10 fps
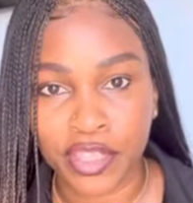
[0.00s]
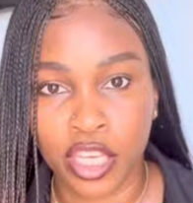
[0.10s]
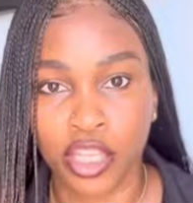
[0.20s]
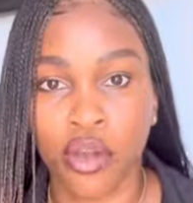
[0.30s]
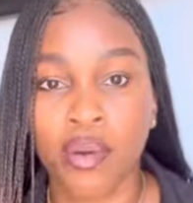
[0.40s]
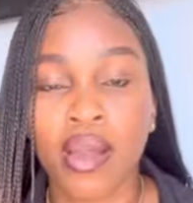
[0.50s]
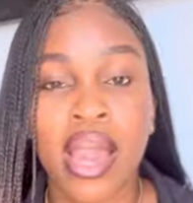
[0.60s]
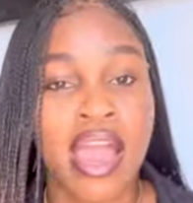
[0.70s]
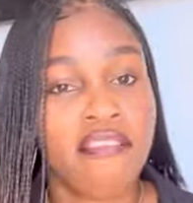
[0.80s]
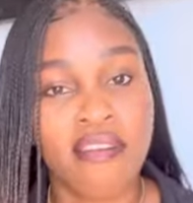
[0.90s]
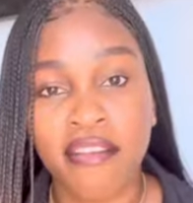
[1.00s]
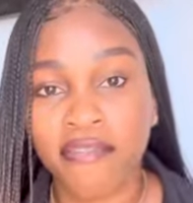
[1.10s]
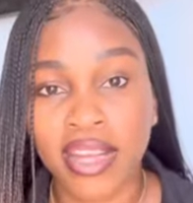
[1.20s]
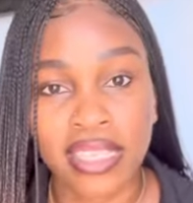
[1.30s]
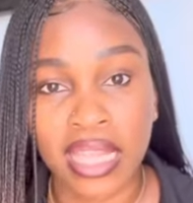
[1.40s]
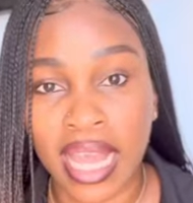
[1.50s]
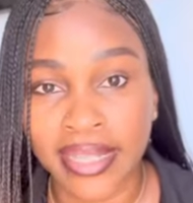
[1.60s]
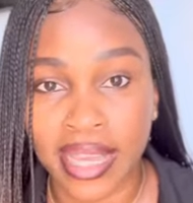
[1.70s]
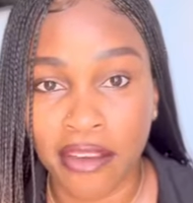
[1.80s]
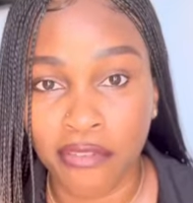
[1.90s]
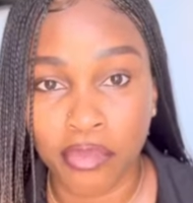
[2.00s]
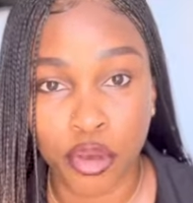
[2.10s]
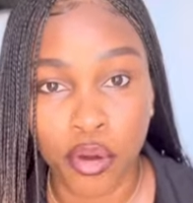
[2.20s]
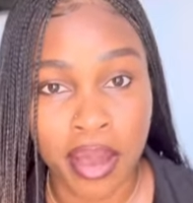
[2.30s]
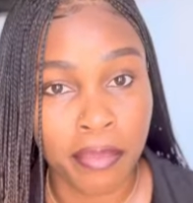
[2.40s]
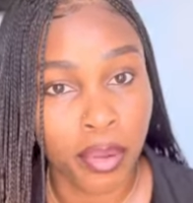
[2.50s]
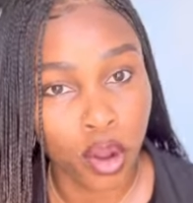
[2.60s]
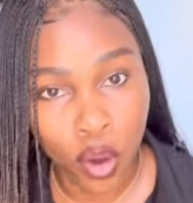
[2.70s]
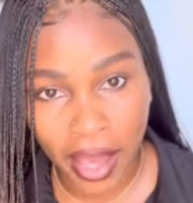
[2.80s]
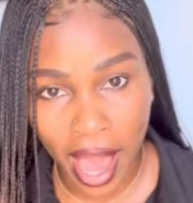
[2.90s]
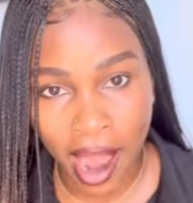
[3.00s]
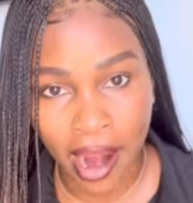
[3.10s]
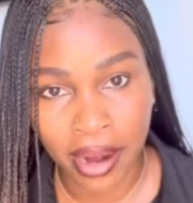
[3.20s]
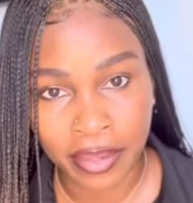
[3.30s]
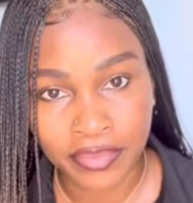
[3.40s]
you know, a reference letter from your employer